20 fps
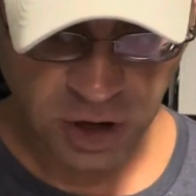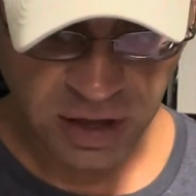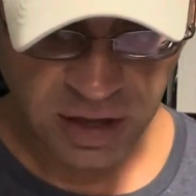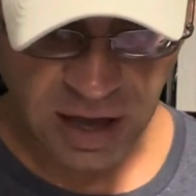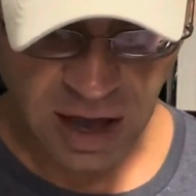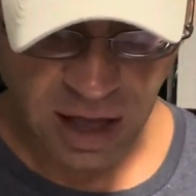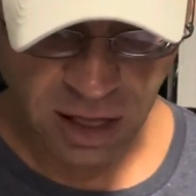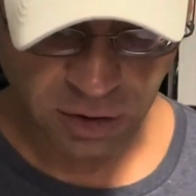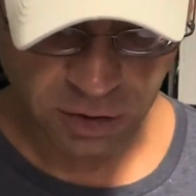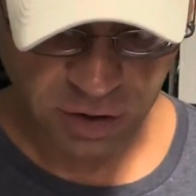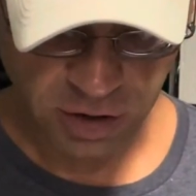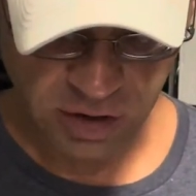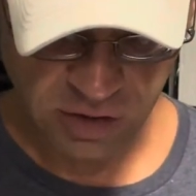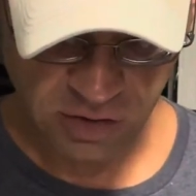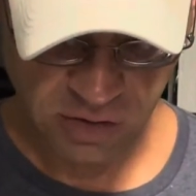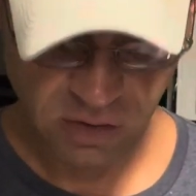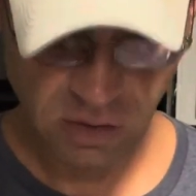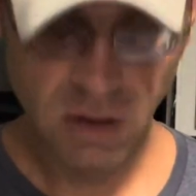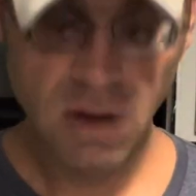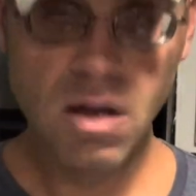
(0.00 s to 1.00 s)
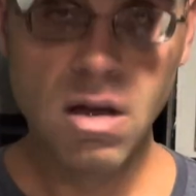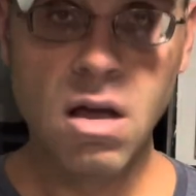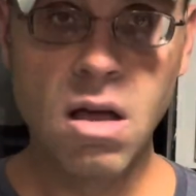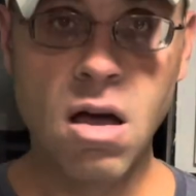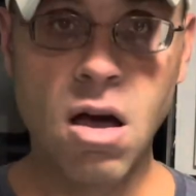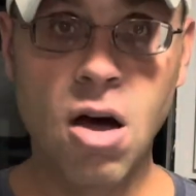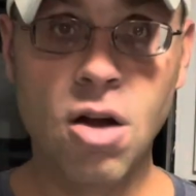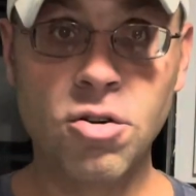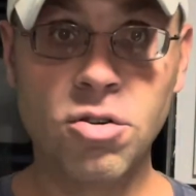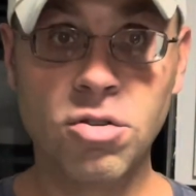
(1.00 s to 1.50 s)
calories,
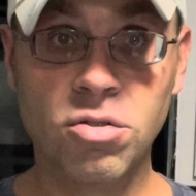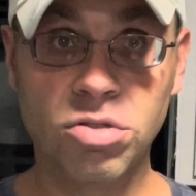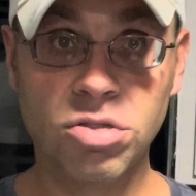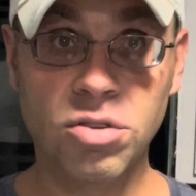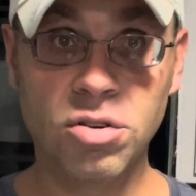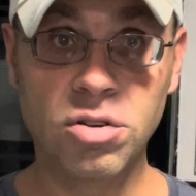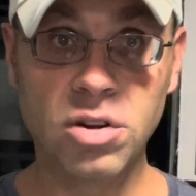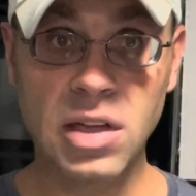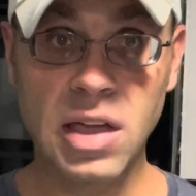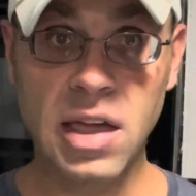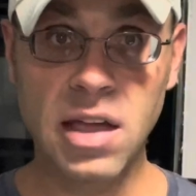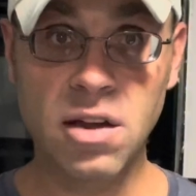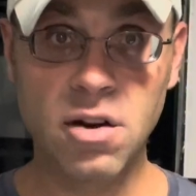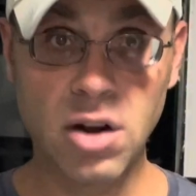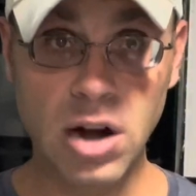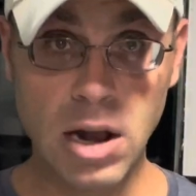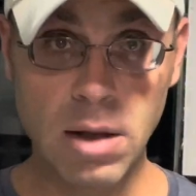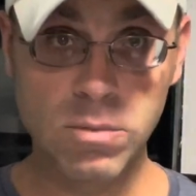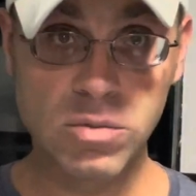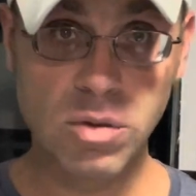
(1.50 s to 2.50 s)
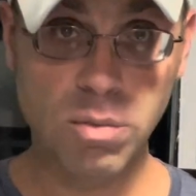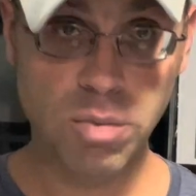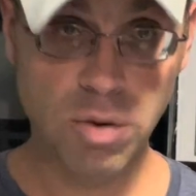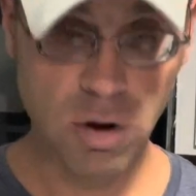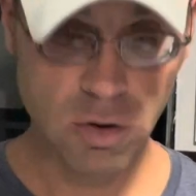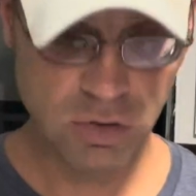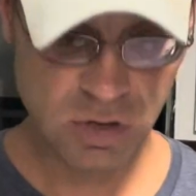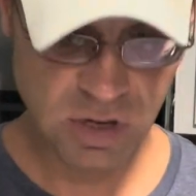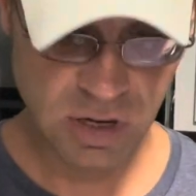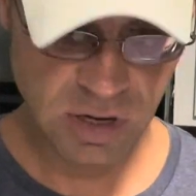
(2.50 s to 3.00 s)
138 grams of
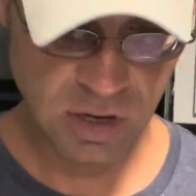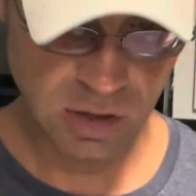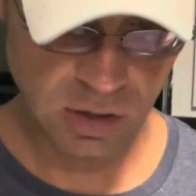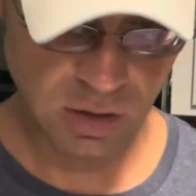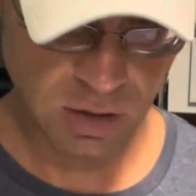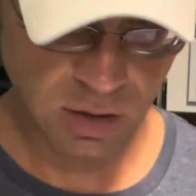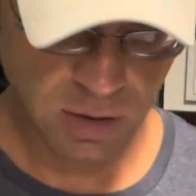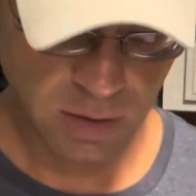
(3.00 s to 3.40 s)
protein,